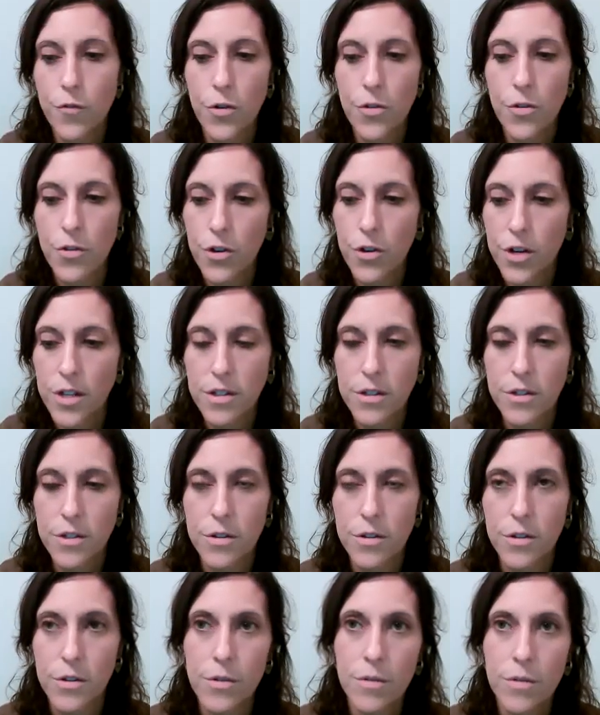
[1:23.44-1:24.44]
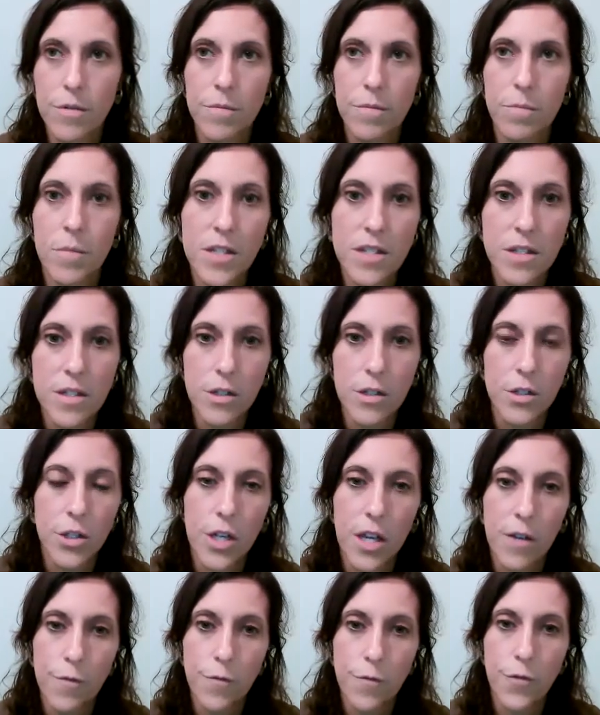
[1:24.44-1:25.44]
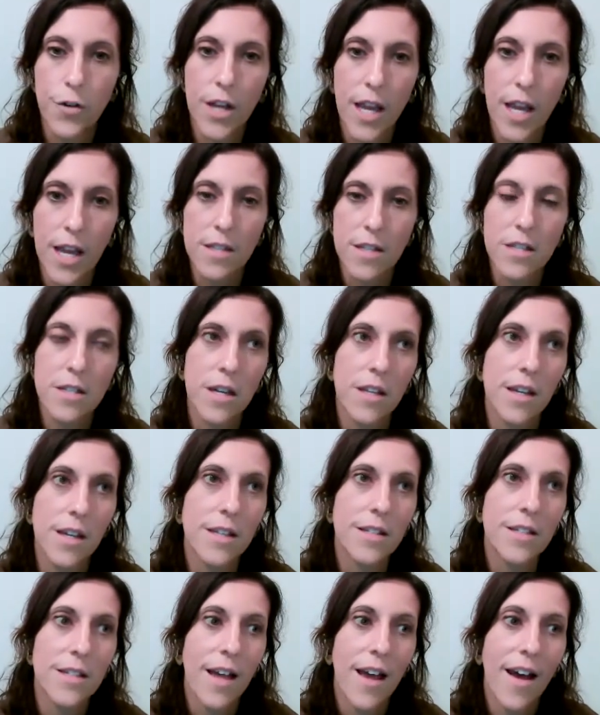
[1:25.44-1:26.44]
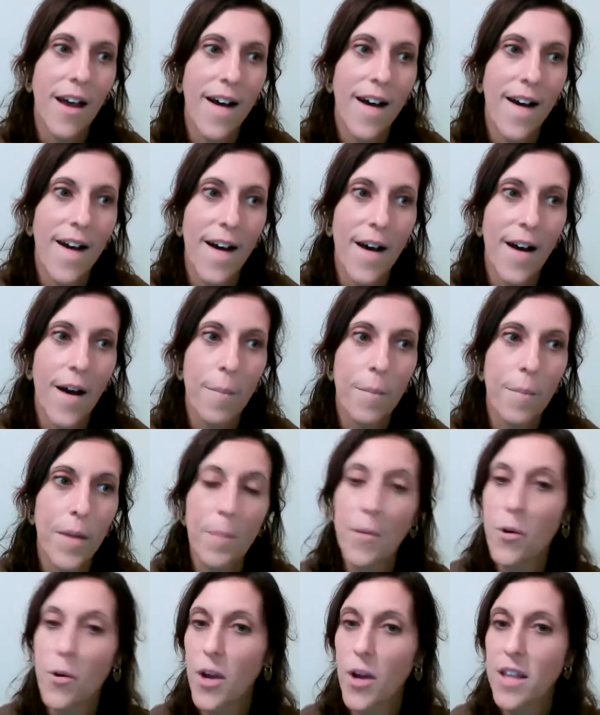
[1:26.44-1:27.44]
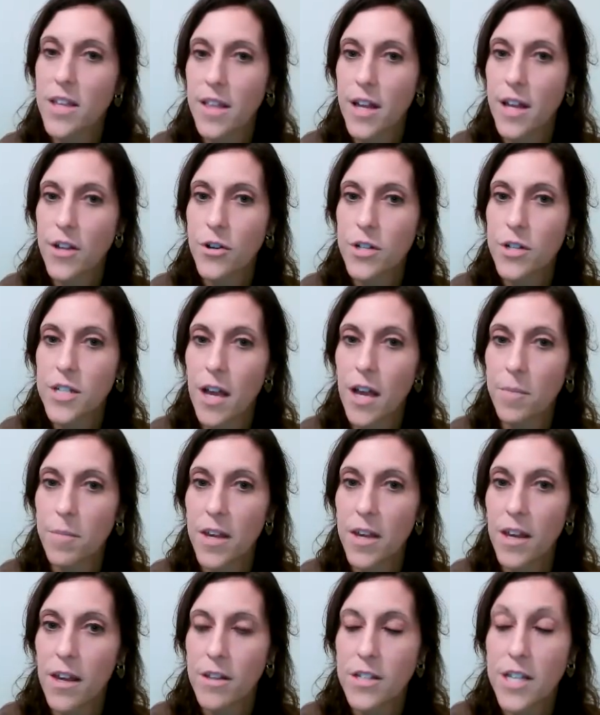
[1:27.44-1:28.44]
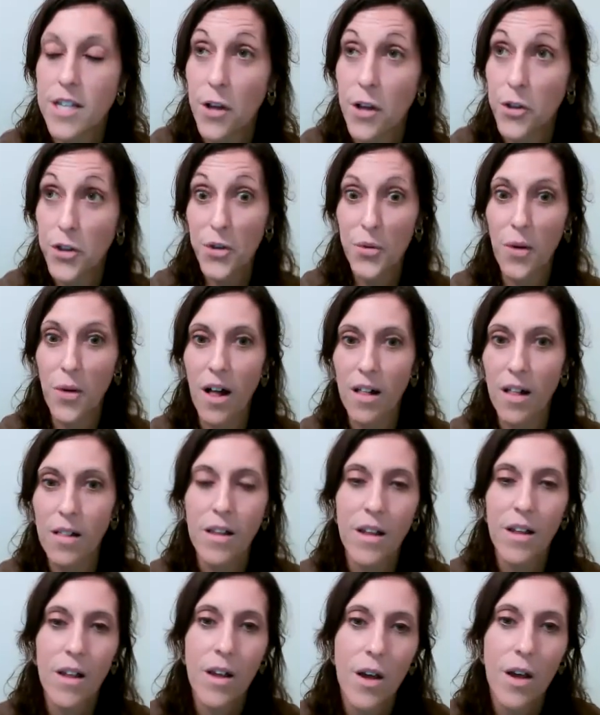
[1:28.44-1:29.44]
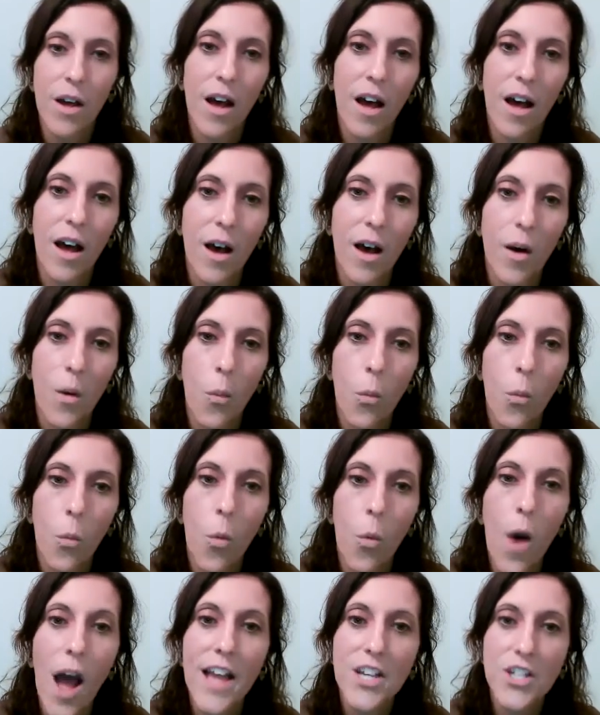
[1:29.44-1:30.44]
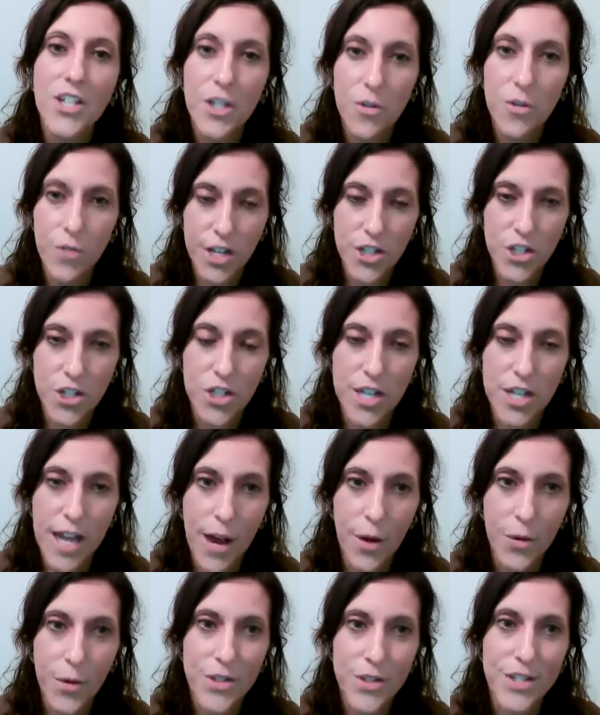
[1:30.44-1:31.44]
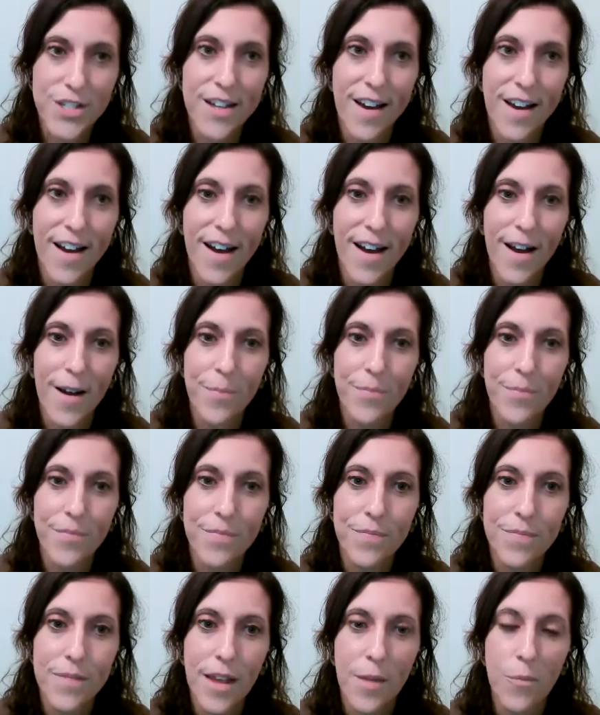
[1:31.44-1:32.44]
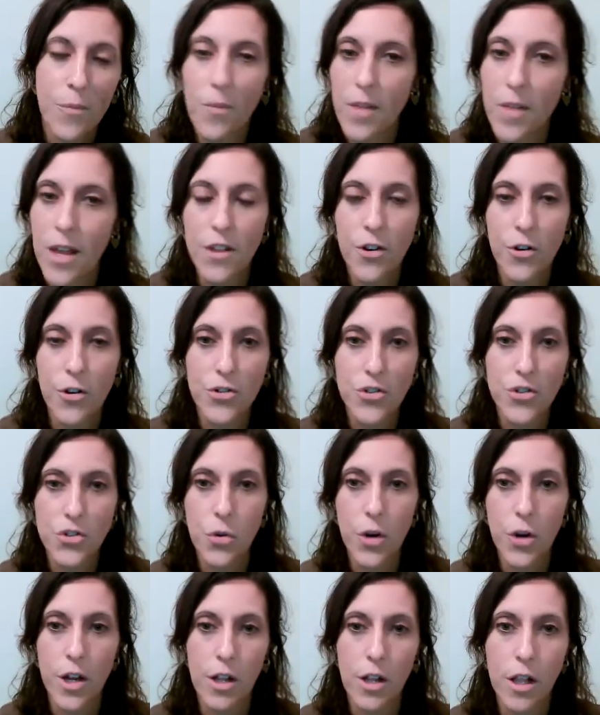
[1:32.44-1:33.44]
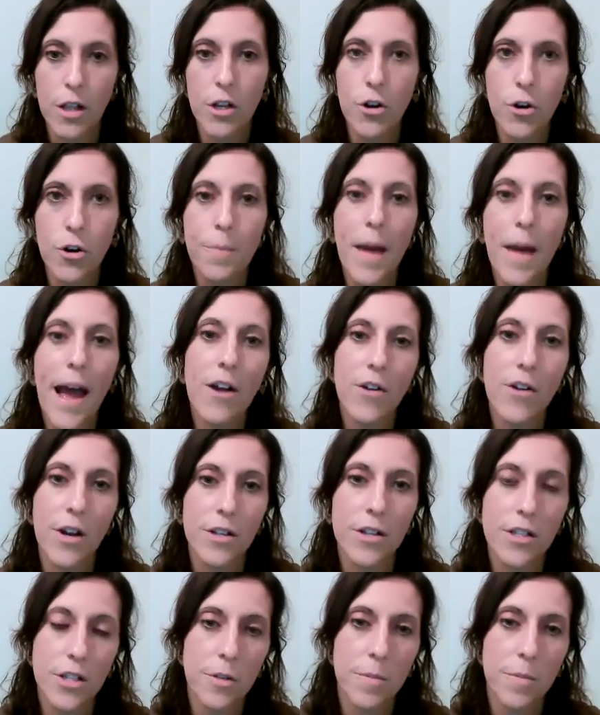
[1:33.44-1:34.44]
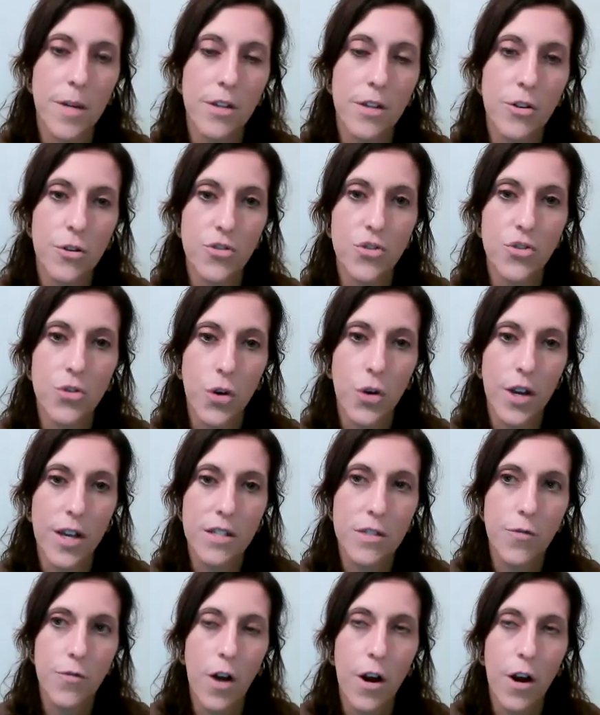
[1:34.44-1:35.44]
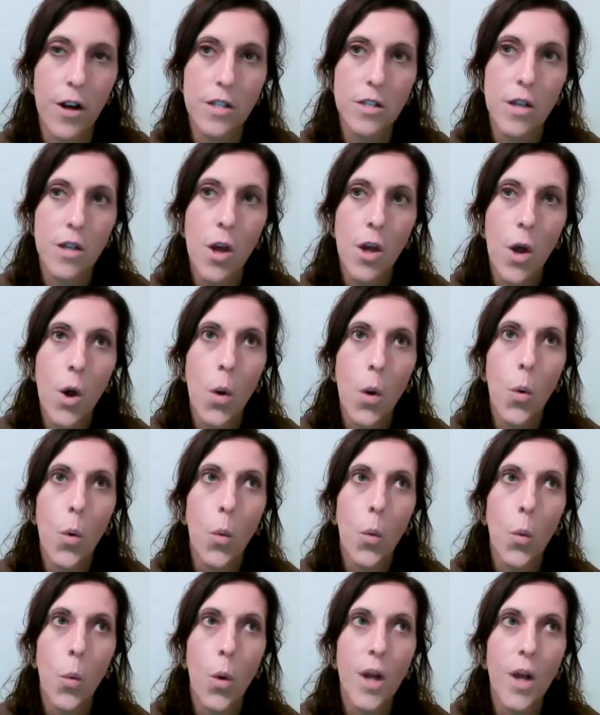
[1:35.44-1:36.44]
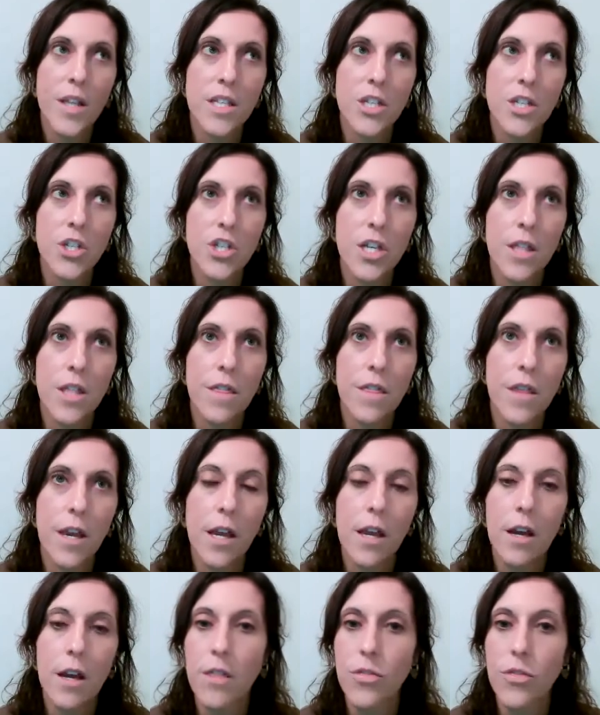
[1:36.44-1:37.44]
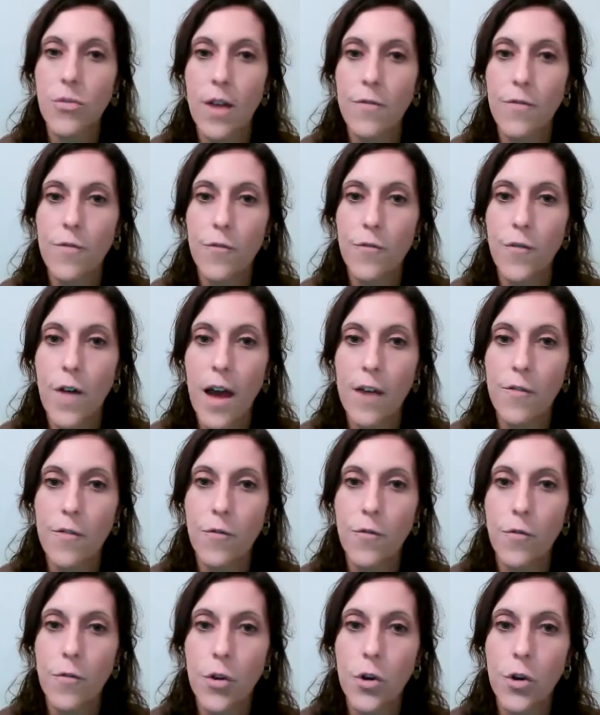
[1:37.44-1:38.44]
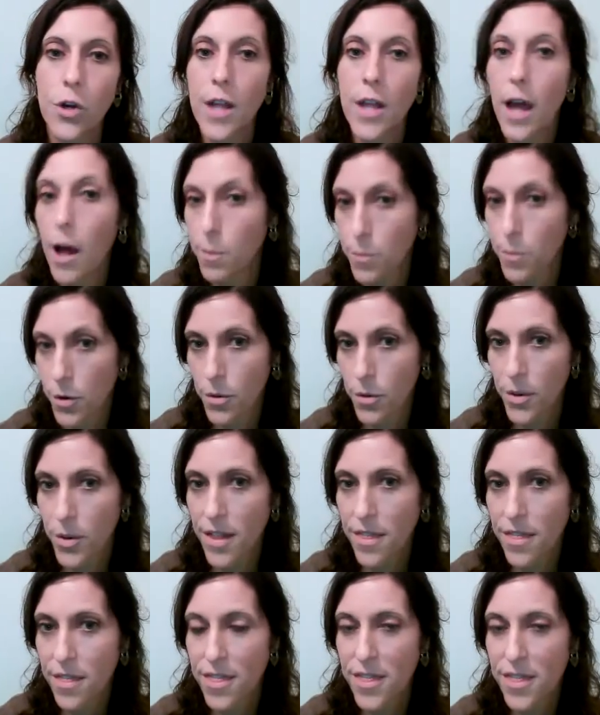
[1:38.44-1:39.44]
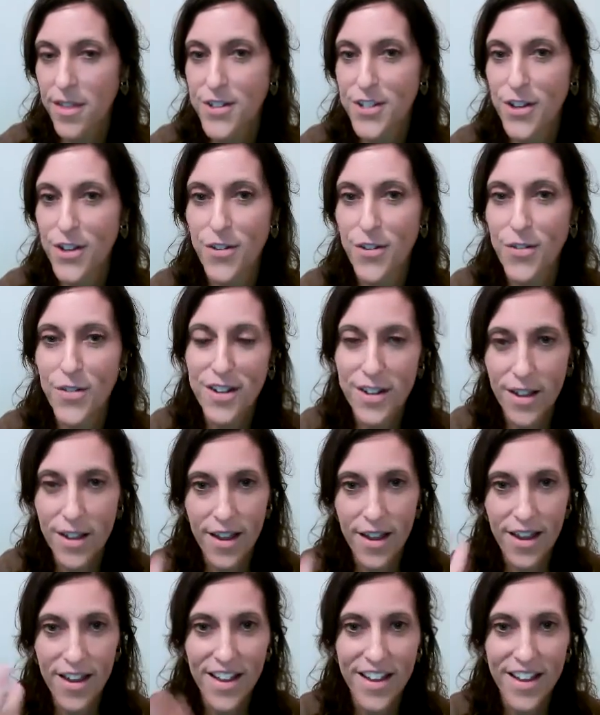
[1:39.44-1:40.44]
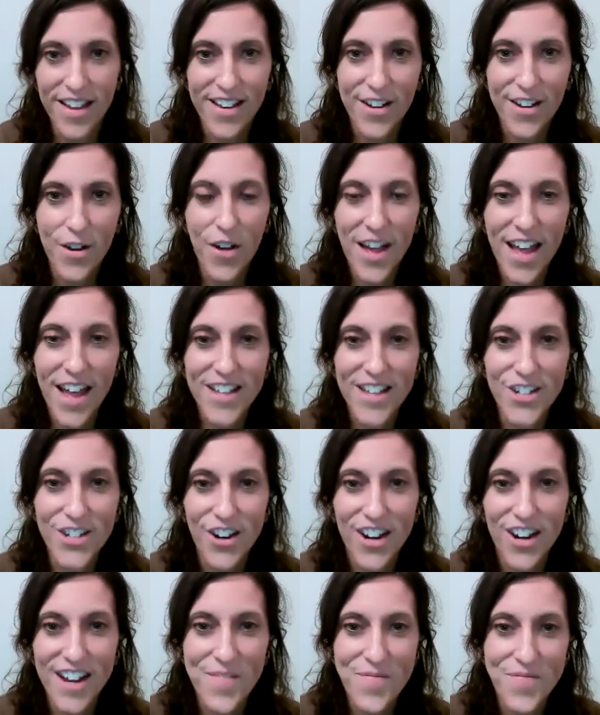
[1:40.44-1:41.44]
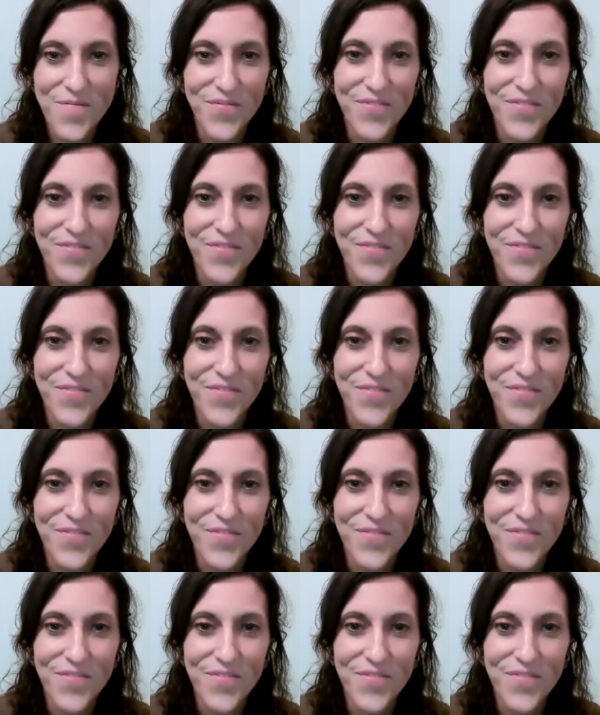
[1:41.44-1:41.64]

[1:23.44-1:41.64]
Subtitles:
further into me still looking for case studies. But I'm going to let her tell you all why she reached out and her story, her background a little bit, her story as far as what did she think Gut Thrive in 5 could help her with. So go ahead, Geri.